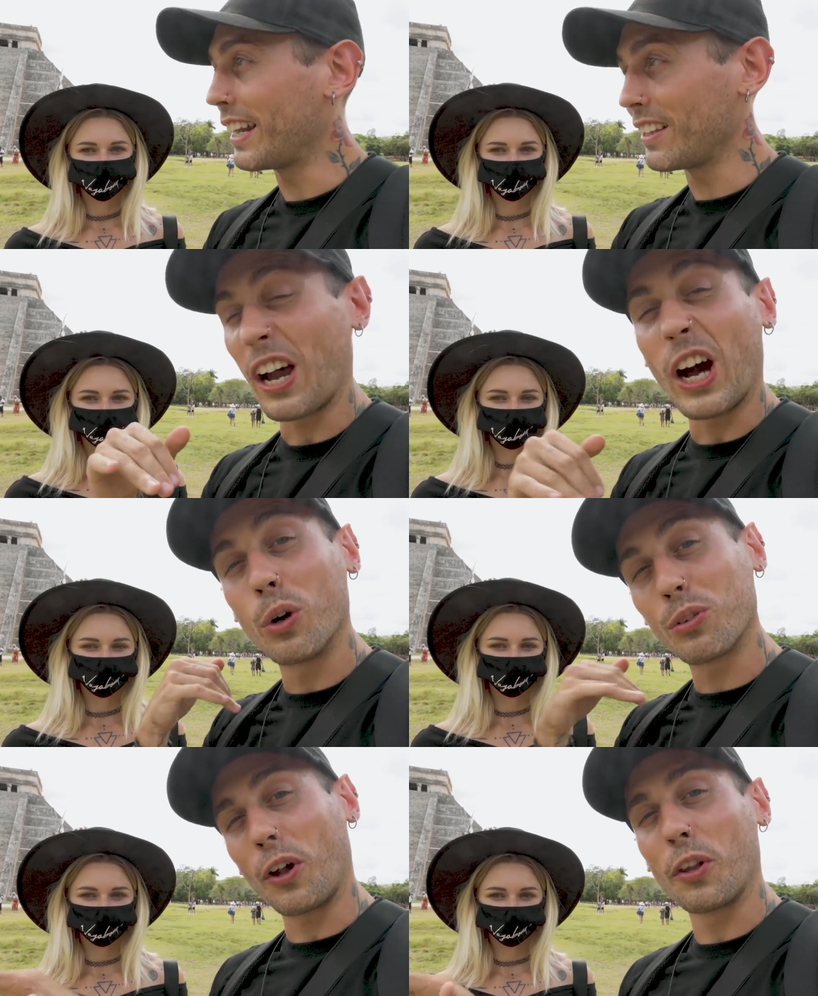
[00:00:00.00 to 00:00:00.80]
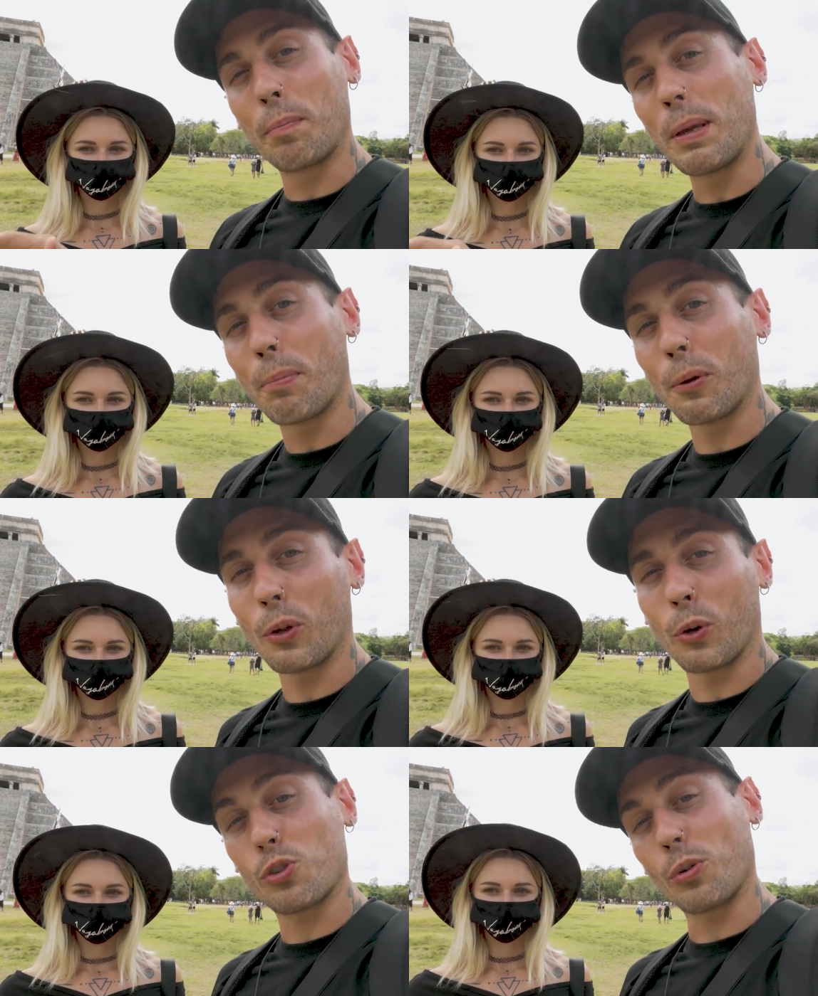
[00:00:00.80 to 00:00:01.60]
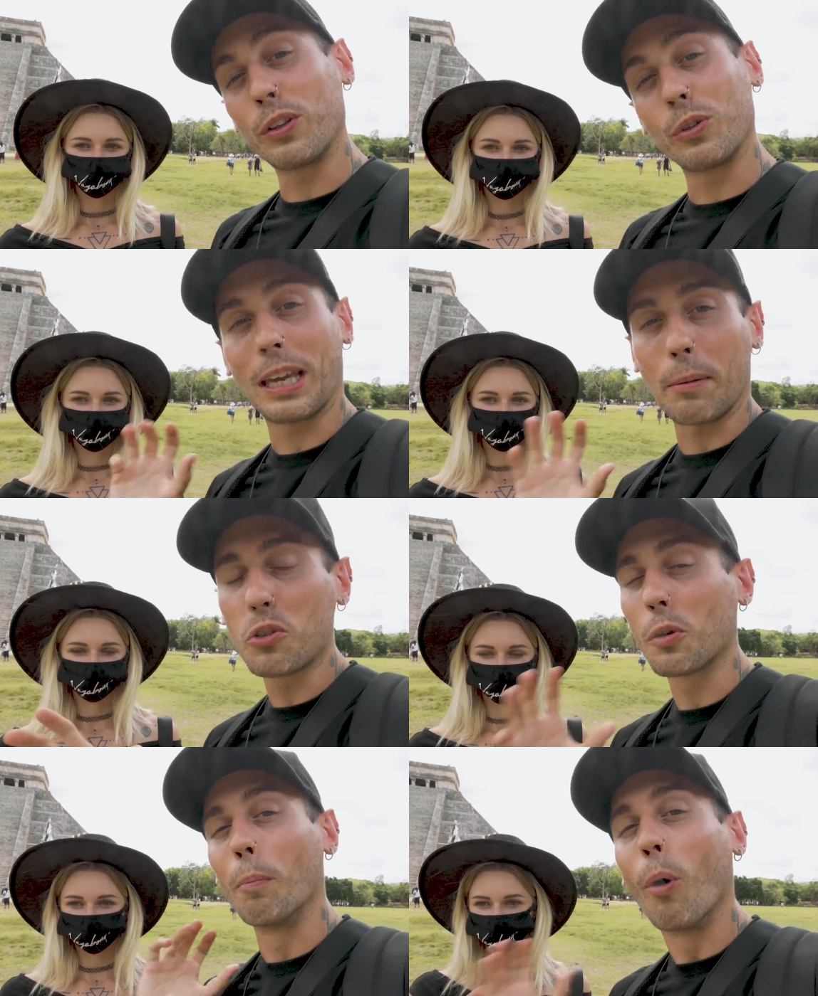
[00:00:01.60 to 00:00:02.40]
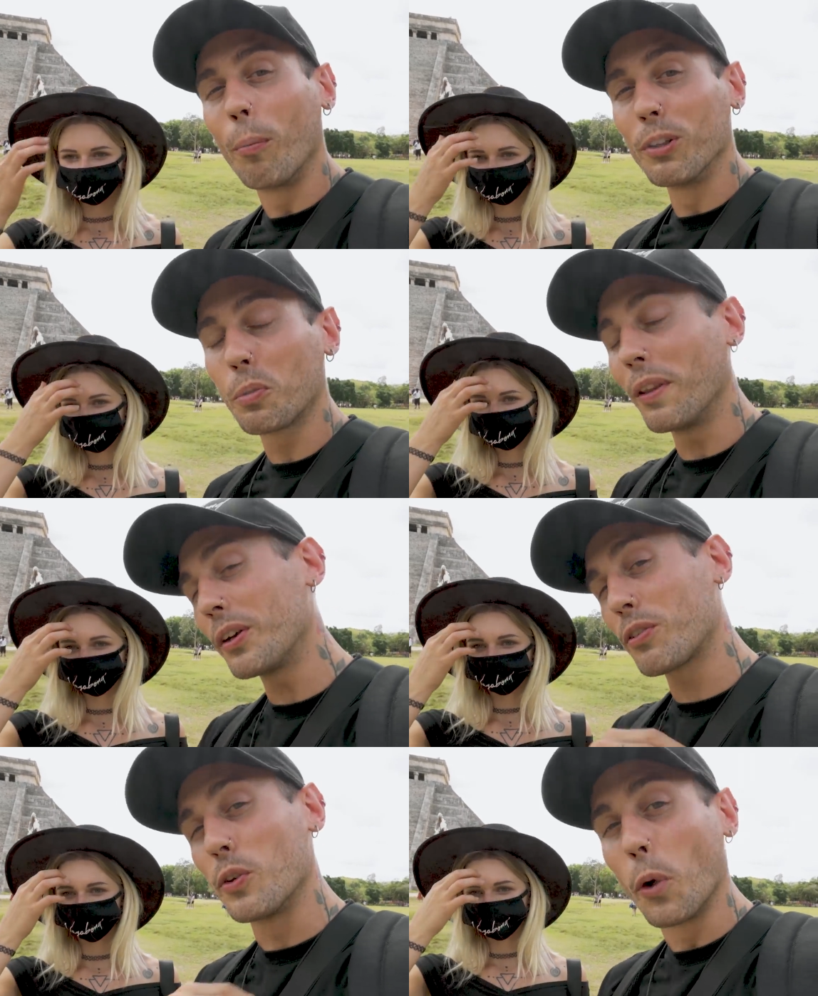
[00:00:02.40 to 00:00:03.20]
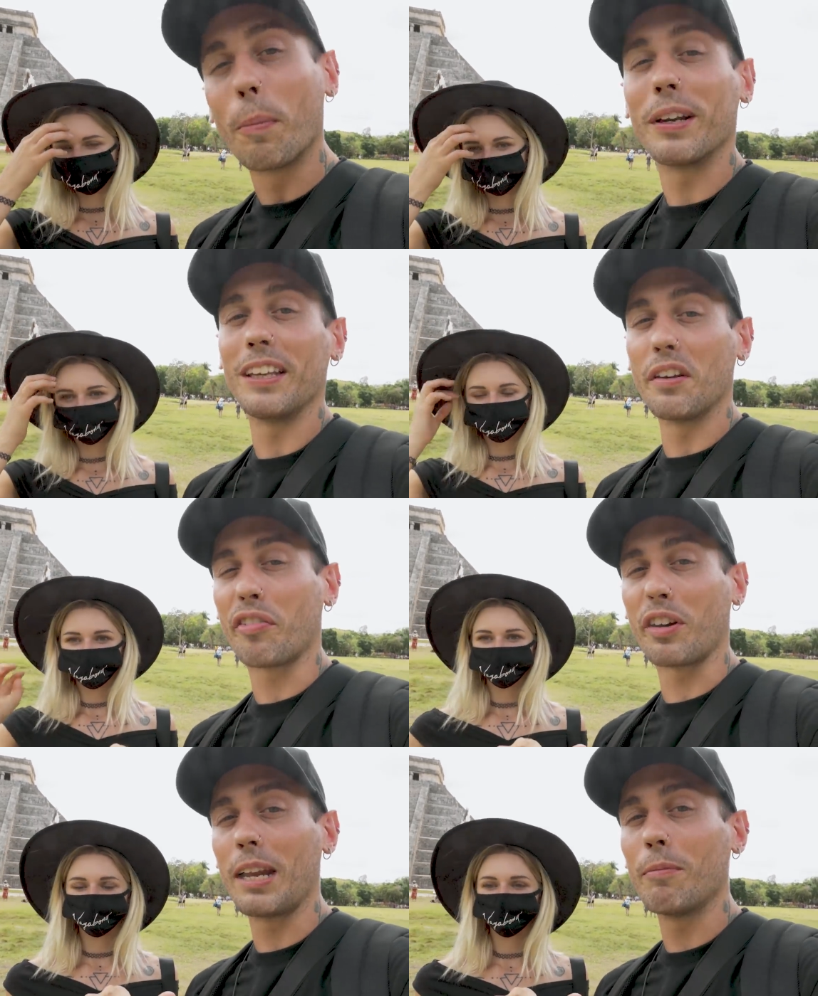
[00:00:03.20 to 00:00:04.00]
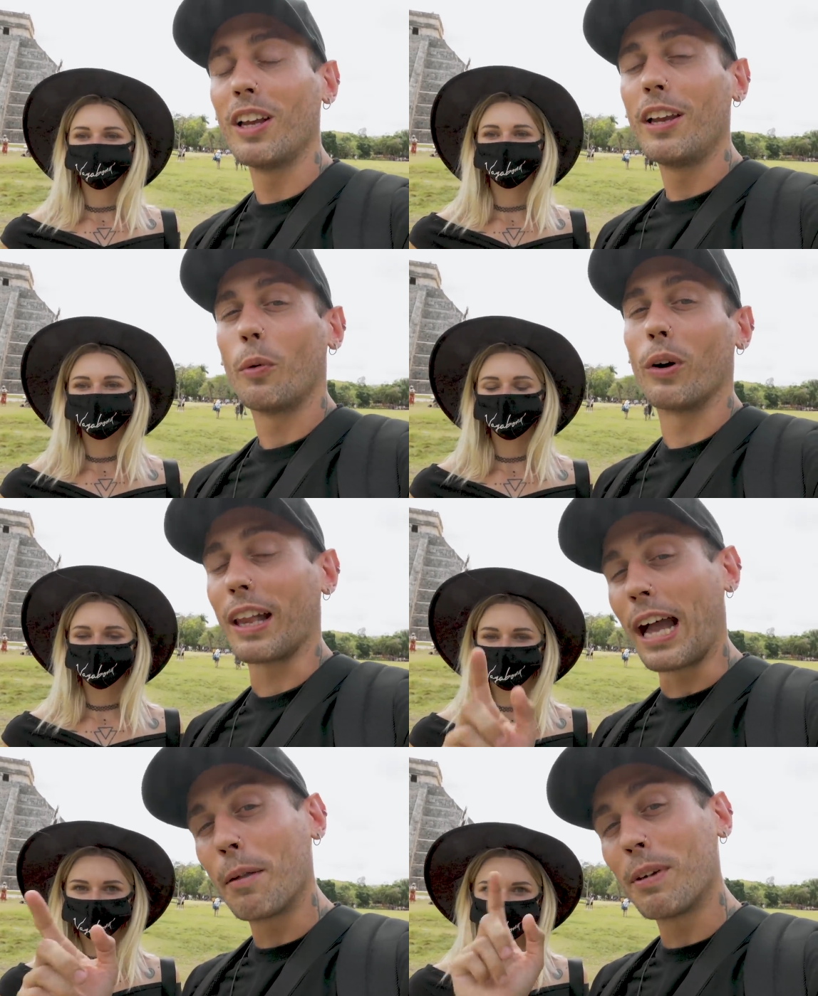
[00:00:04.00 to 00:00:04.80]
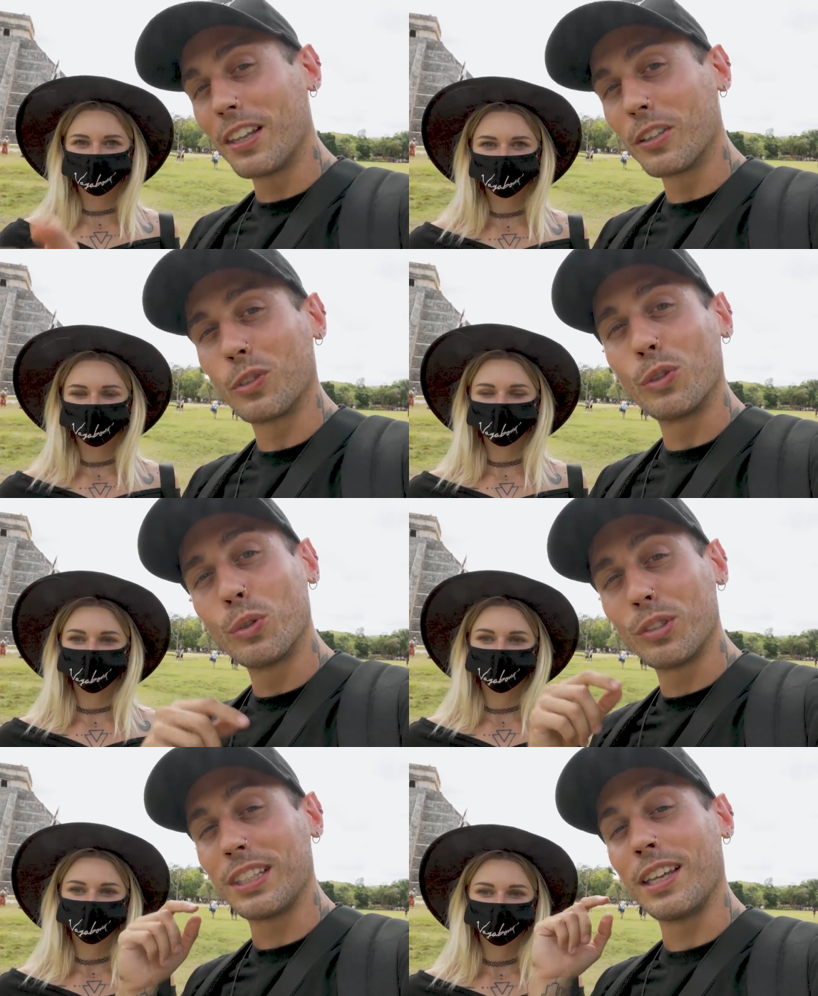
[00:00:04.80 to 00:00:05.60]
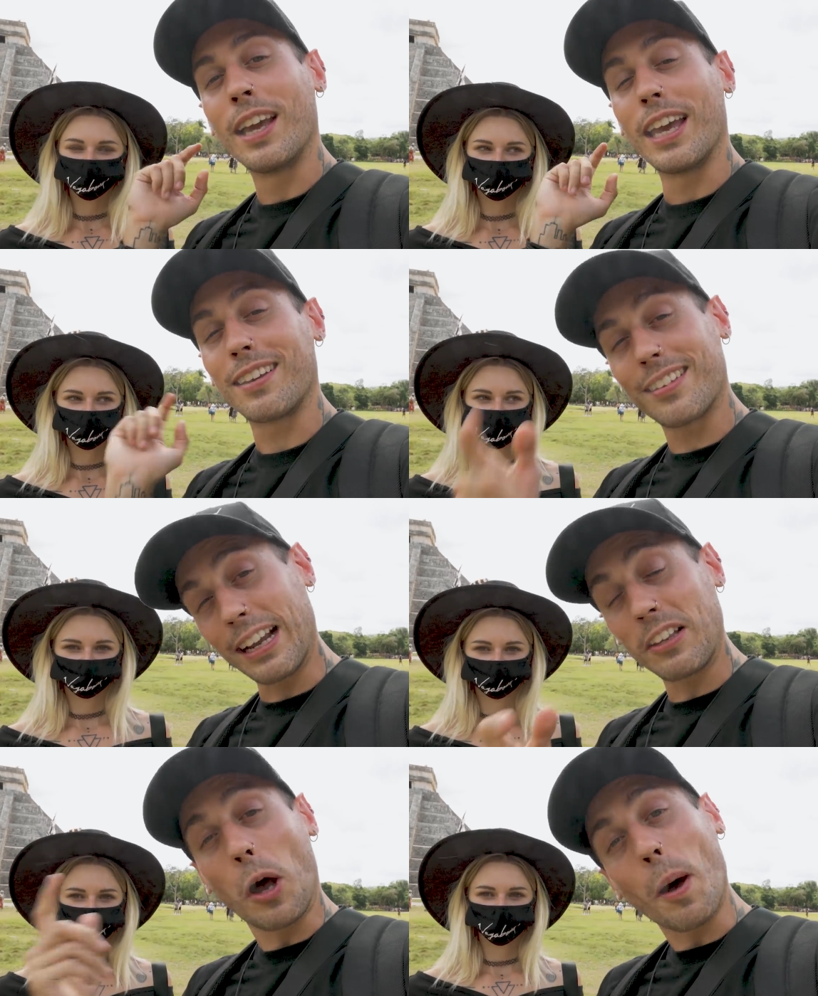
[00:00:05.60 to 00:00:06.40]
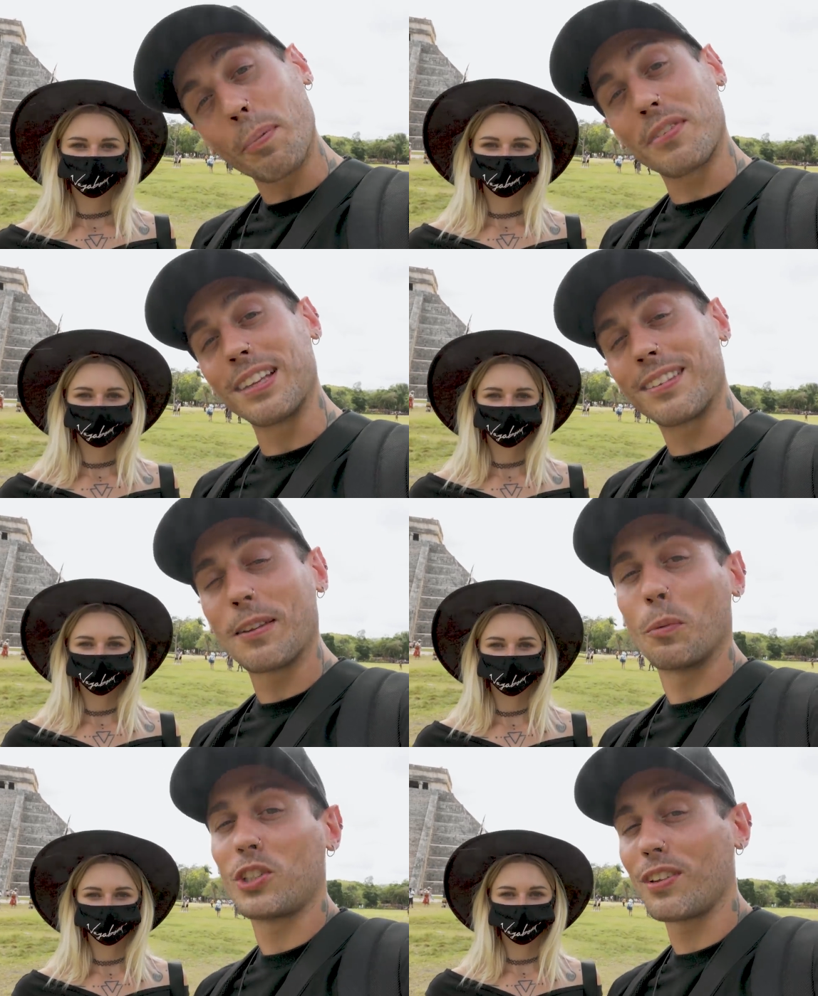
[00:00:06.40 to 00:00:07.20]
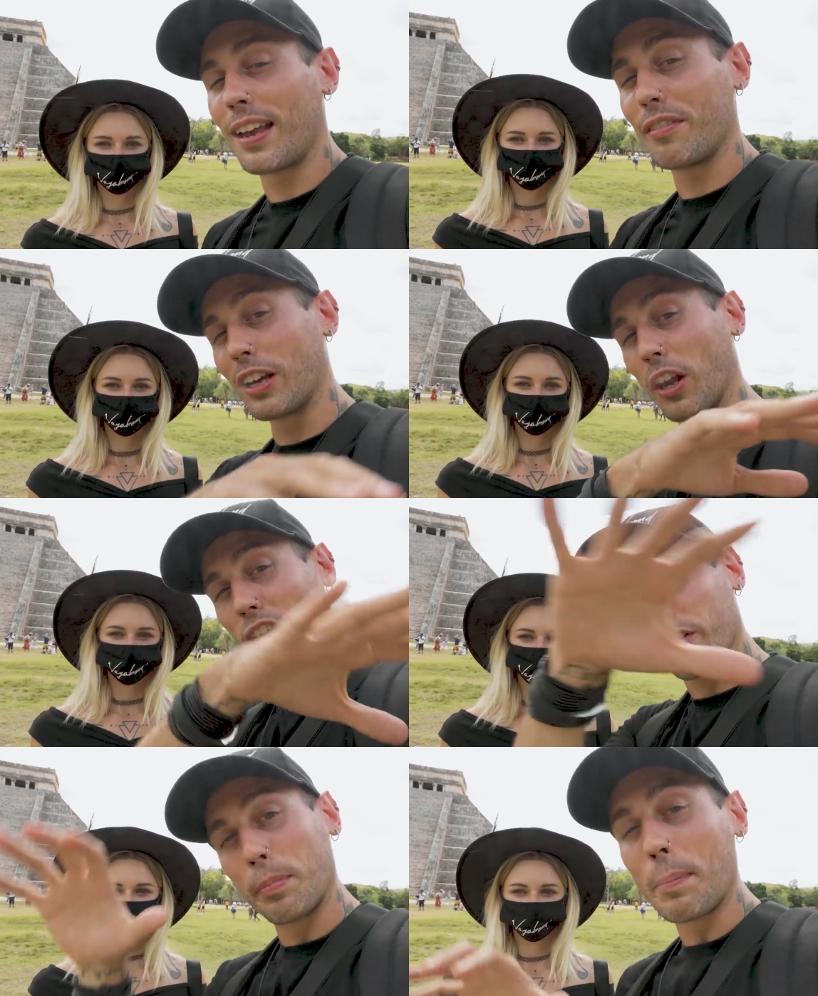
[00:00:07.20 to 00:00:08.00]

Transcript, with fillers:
Speaker 1: edit out all the people or try to capture a moment when there's nobody in the frame. Well, I'm here to do the exact opposite, which is having a lot of